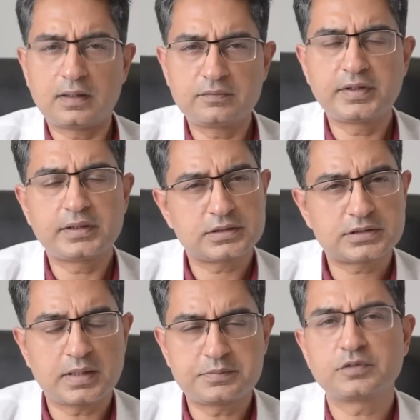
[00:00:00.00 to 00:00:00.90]
are
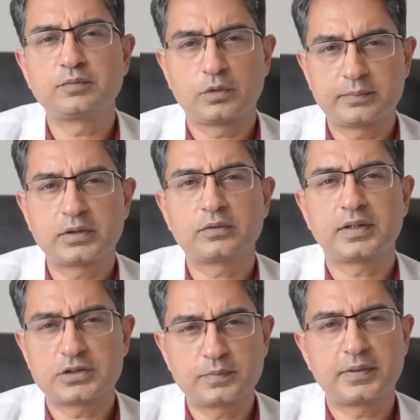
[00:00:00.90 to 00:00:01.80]
various types of bone marrow
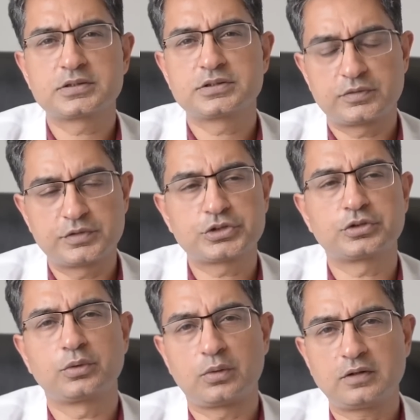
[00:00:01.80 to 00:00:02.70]
transplants that we
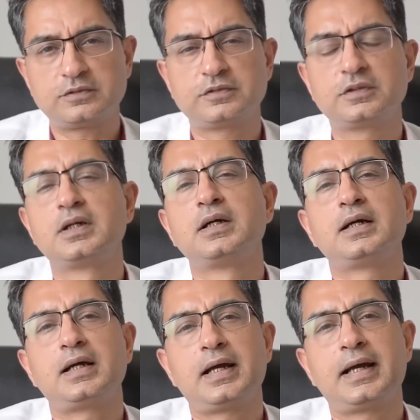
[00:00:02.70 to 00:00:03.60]
should know of,
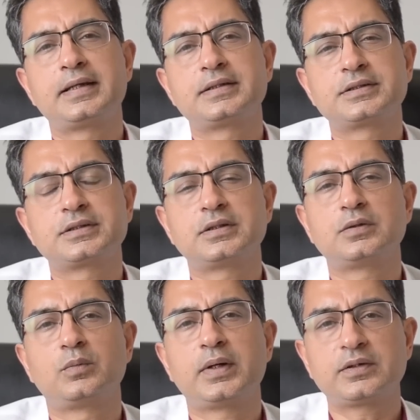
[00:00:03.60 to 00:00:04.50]
and
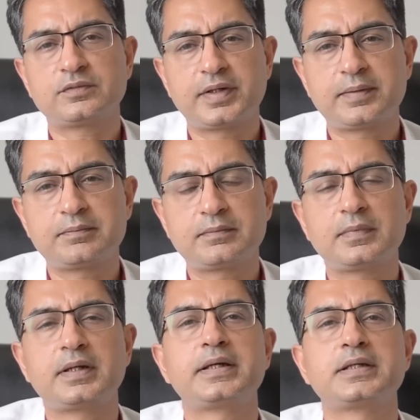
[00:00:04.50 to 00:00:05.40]
one of
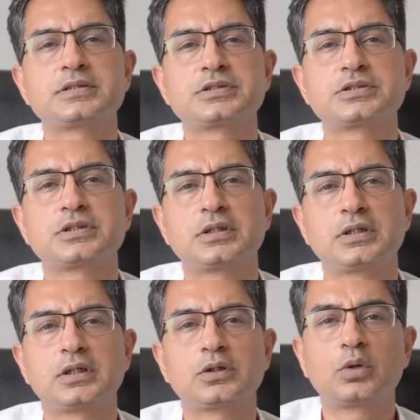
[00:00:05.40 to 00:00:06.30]
them is
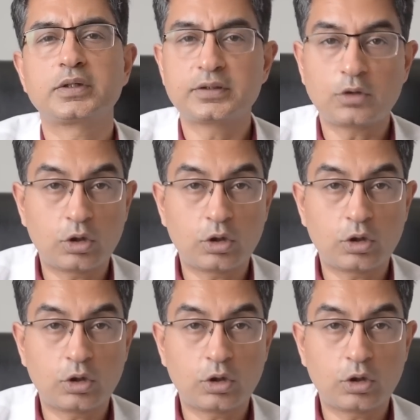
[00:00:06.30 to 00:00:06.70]
called an